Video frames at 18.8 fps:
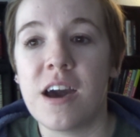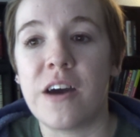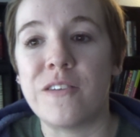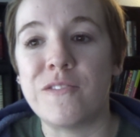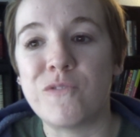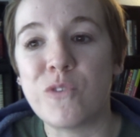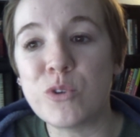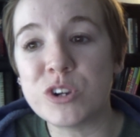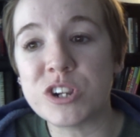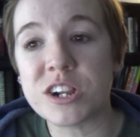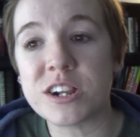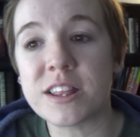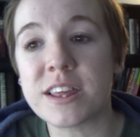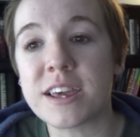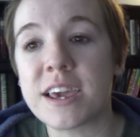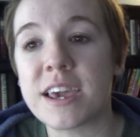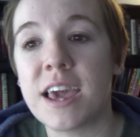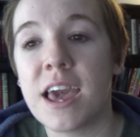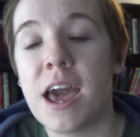
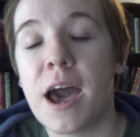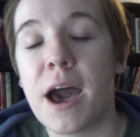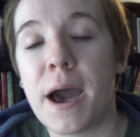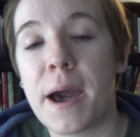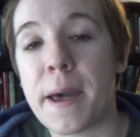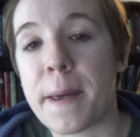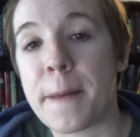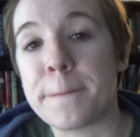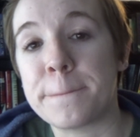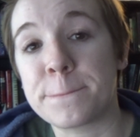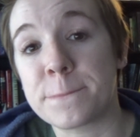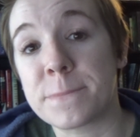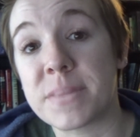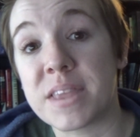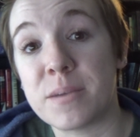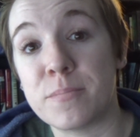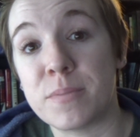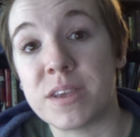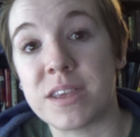unfortunately.
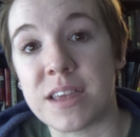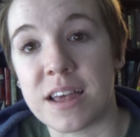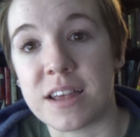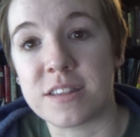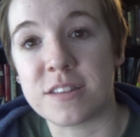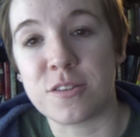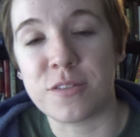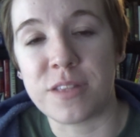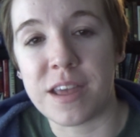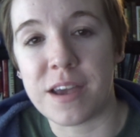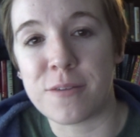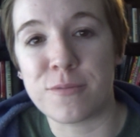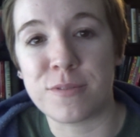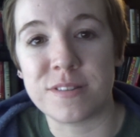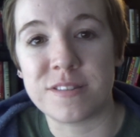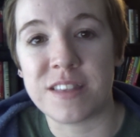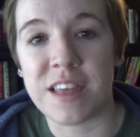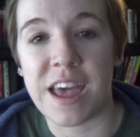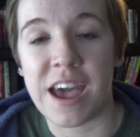But yeah, so that
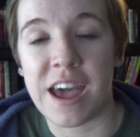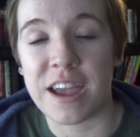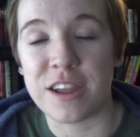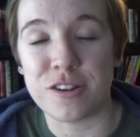was that.